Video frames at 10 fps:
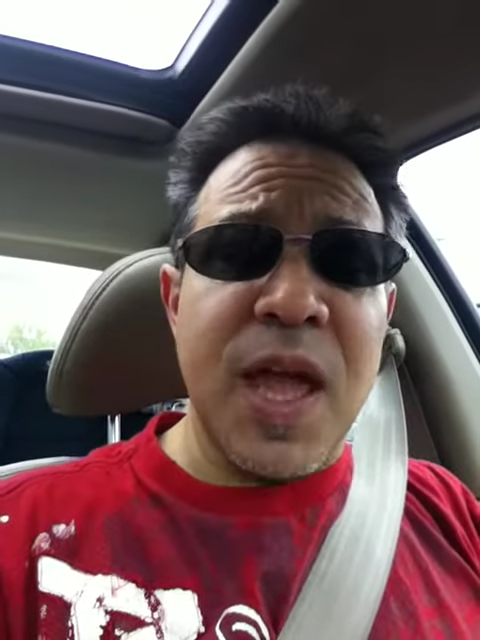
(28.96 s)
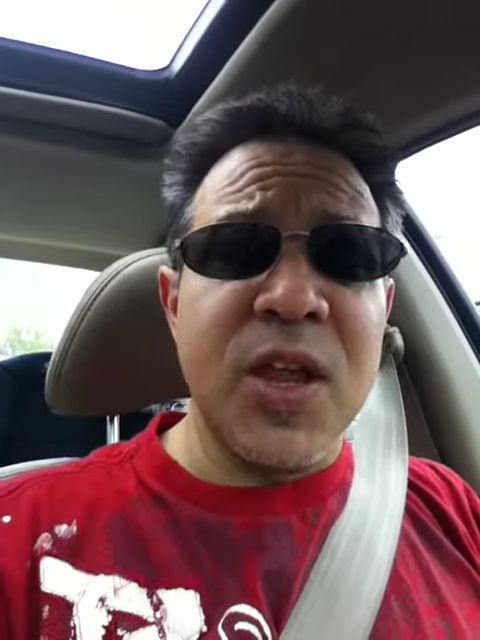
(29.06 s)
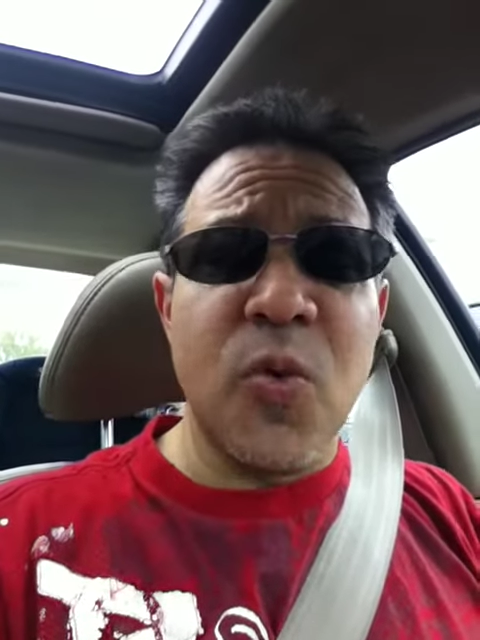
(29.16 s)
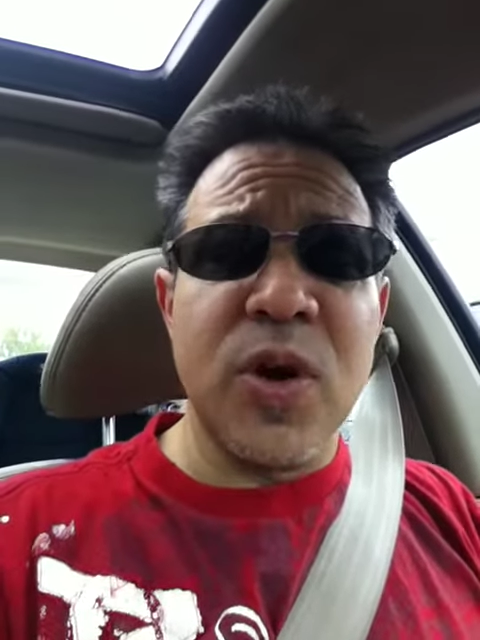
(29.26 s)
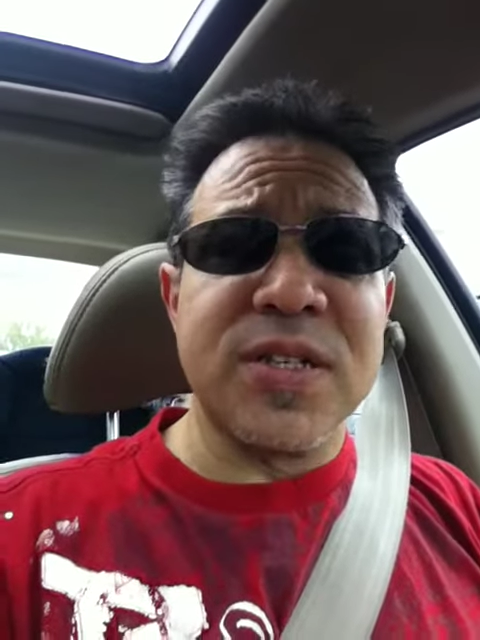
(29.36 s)

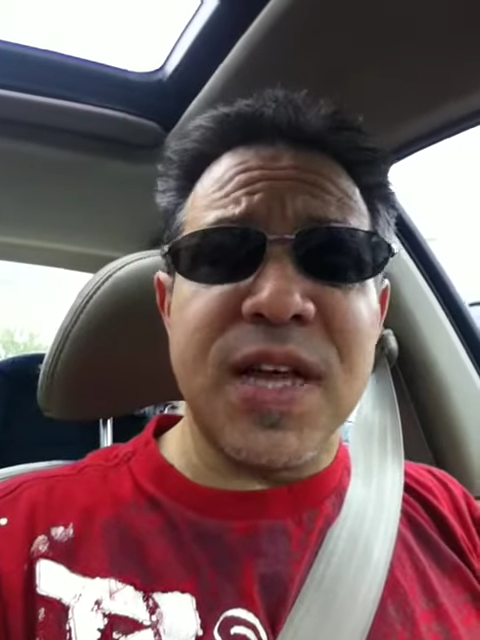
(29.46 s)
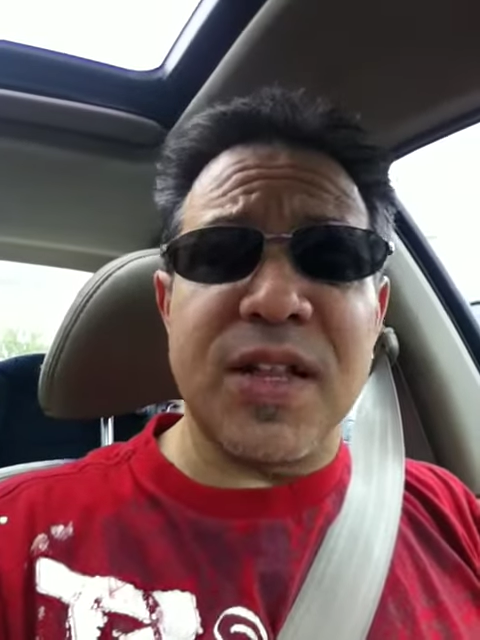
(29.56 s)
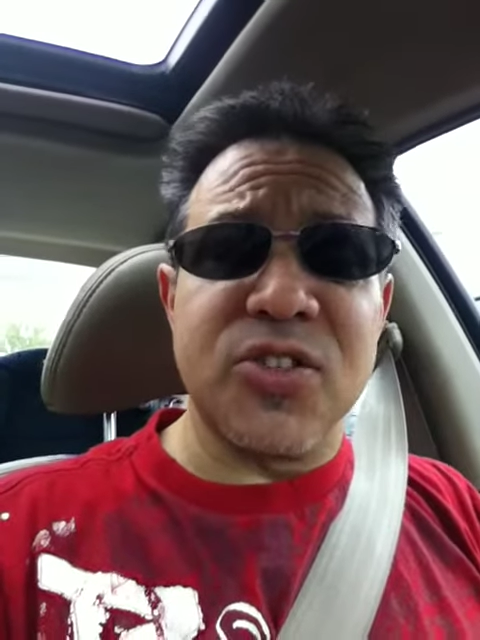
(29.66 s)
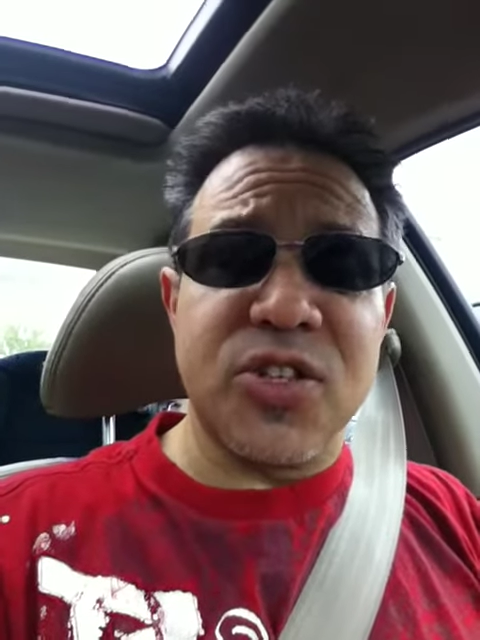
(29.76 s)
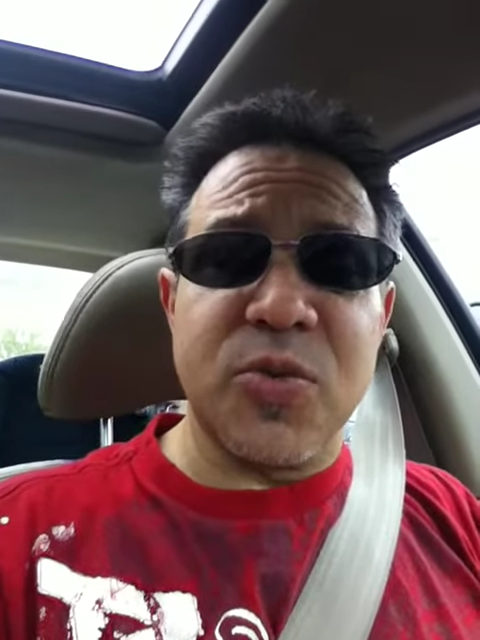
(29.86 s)
and you weren't
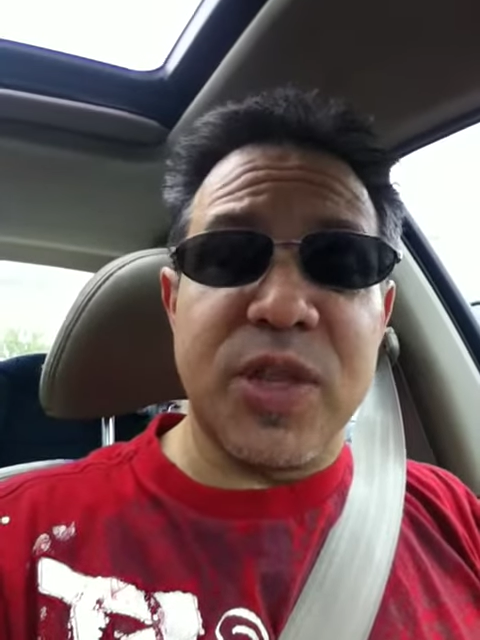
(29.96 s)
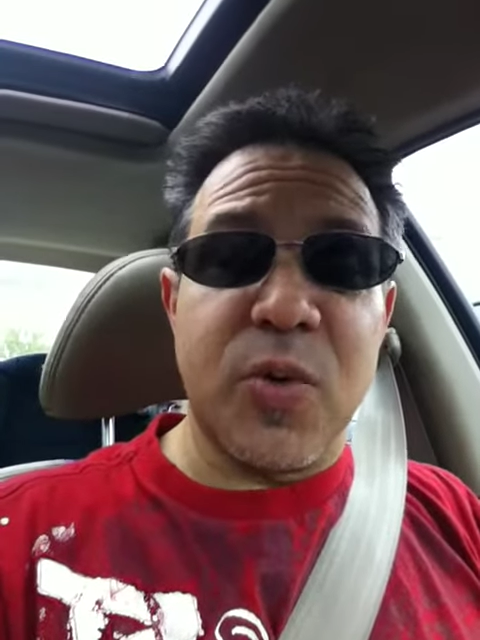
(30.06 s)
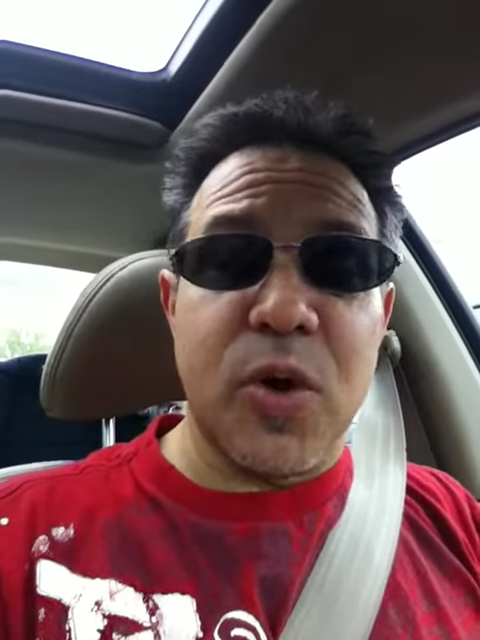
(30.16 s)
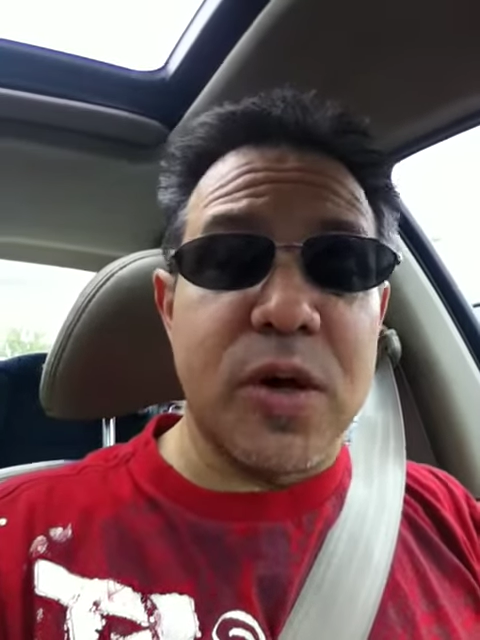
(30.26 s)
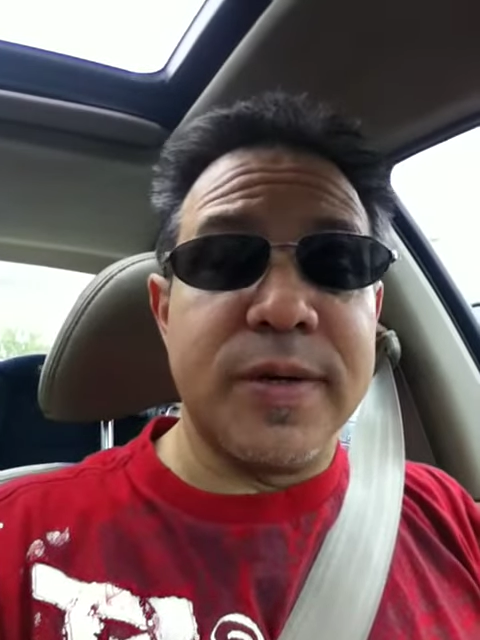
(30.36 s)
exactly sure where they
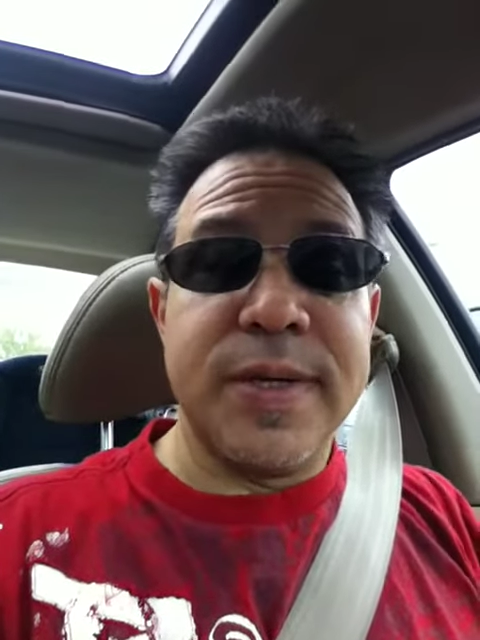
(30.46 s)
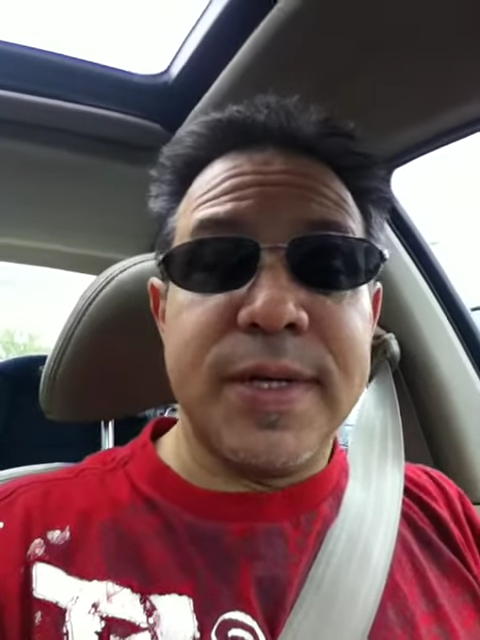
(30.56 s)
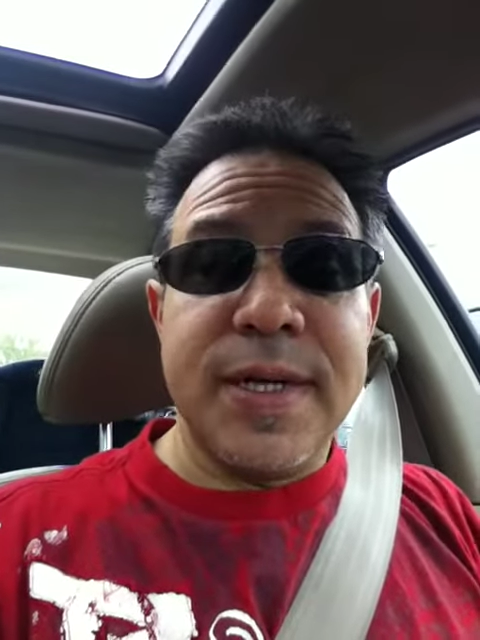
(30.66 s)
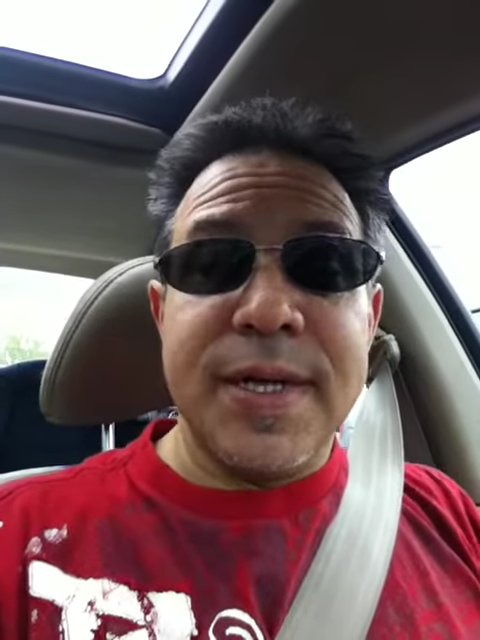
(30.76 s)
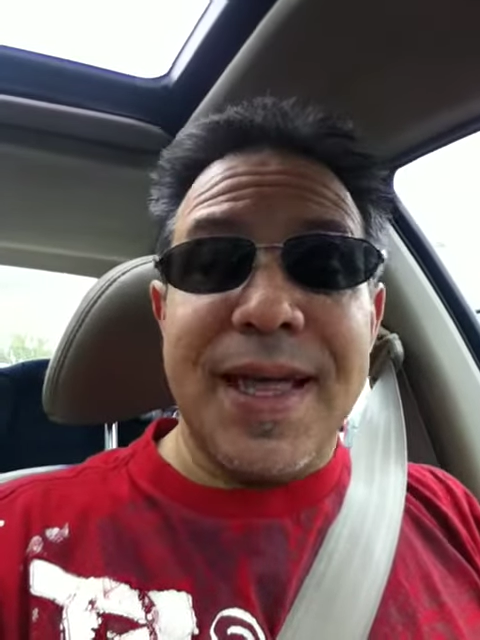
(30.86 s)
were.
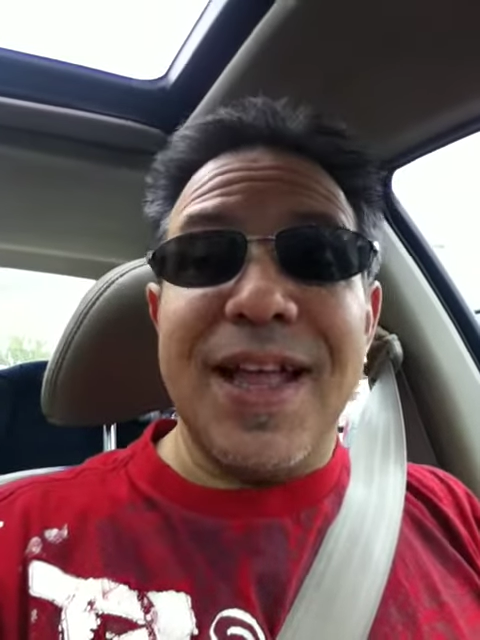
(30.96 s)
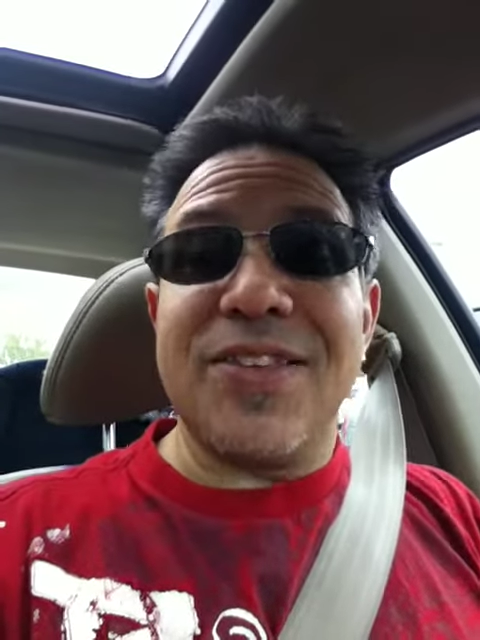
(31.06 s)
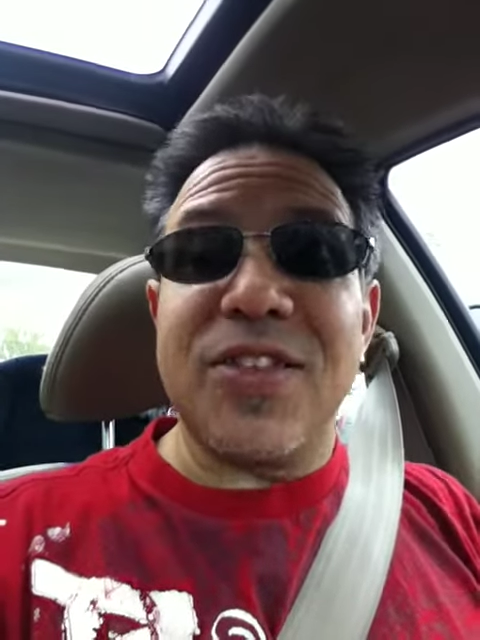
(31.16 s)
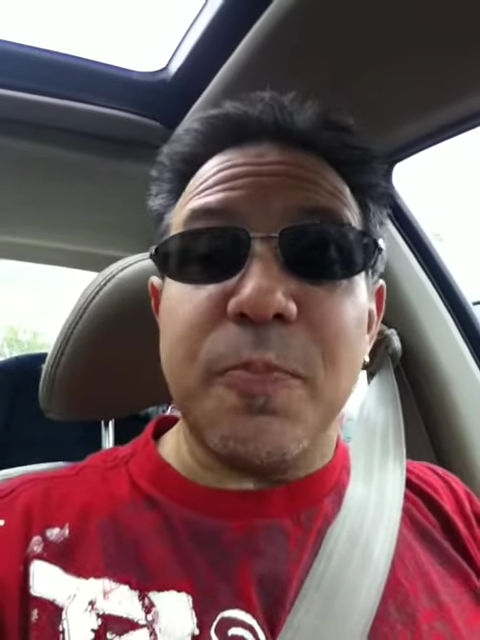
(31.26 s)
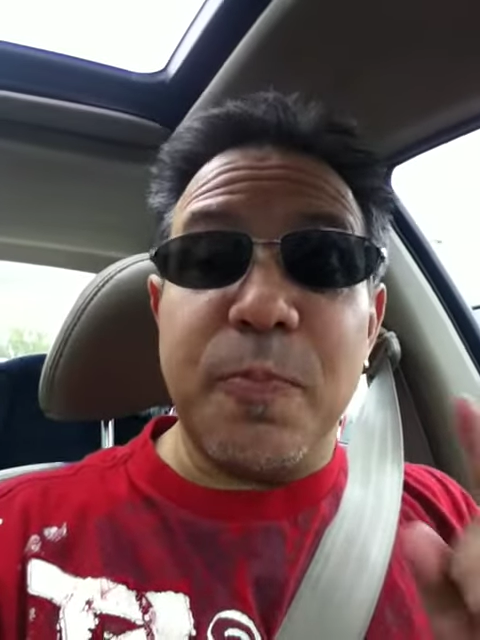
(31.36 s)

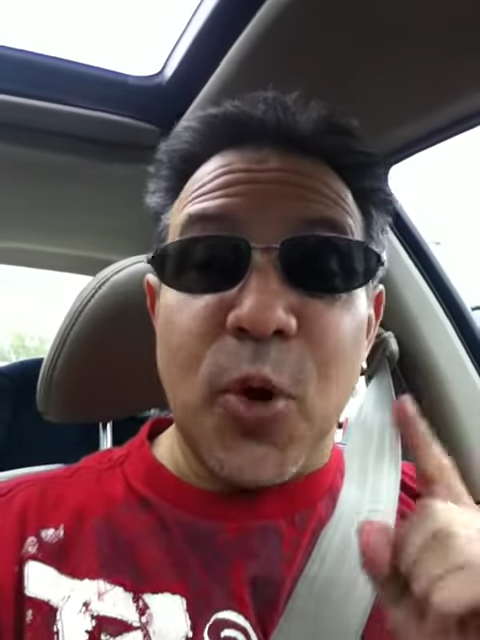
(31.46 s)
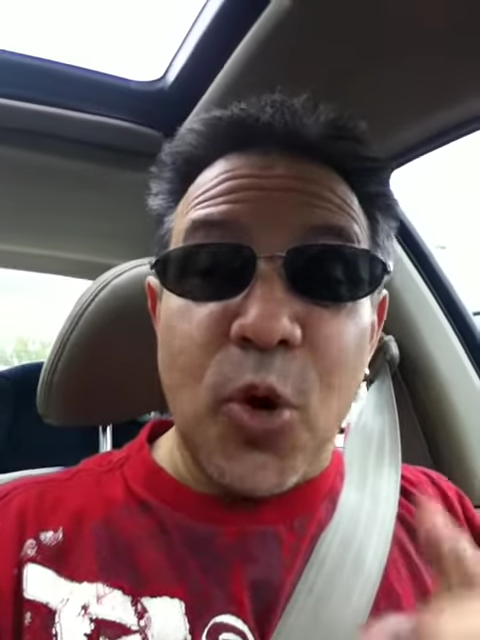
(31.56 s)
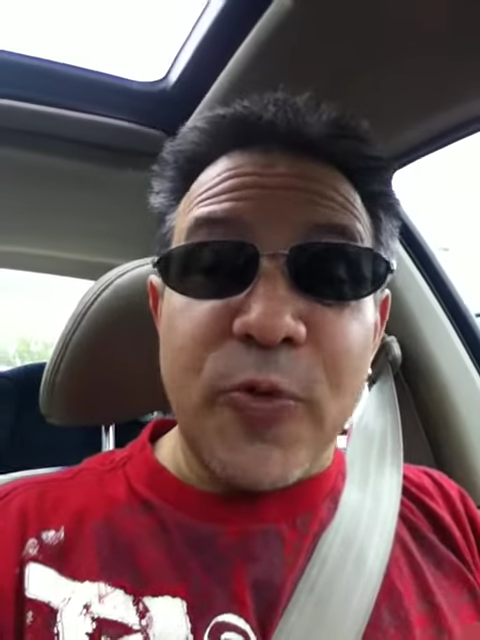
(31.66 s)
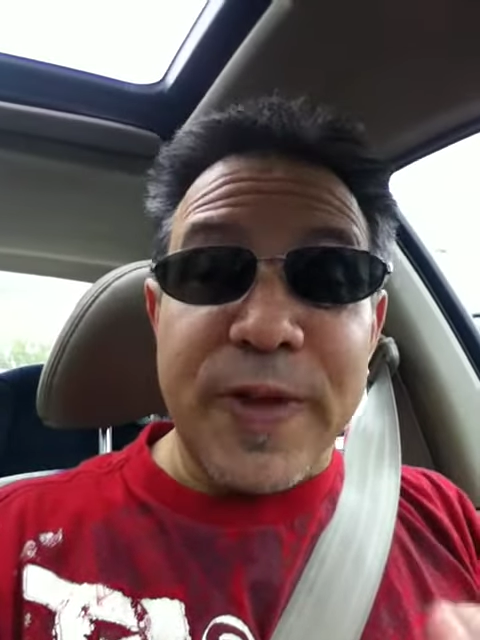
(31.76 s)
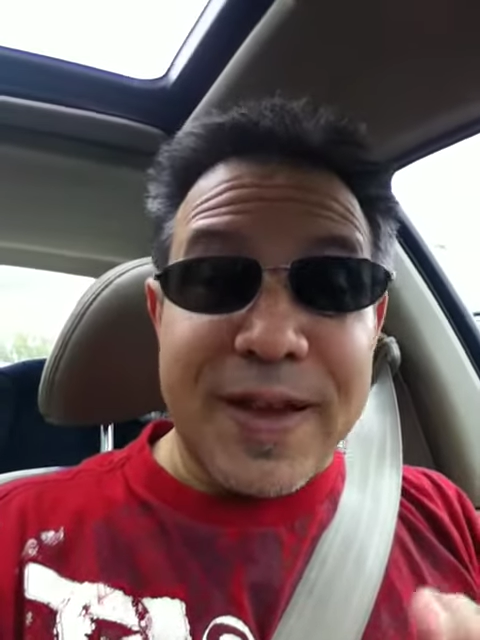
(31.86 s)
It's the
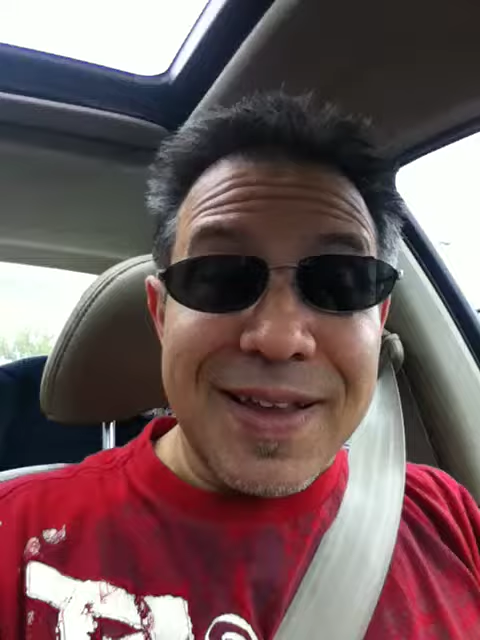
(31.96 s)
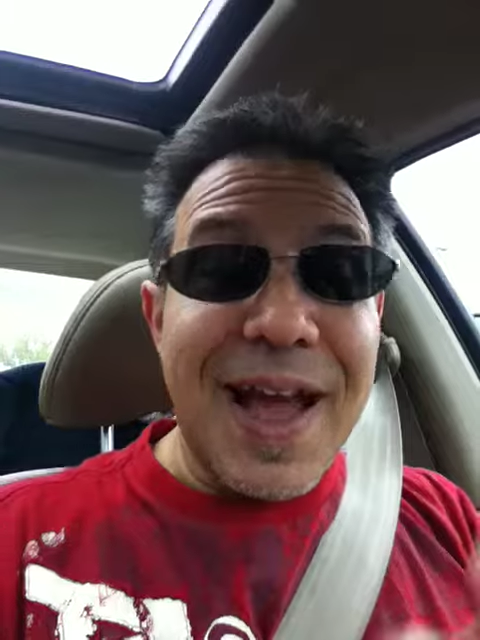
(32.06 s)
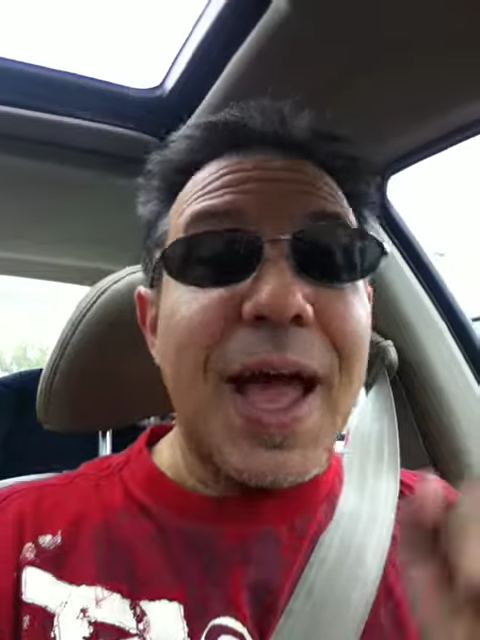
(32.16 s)
perfect,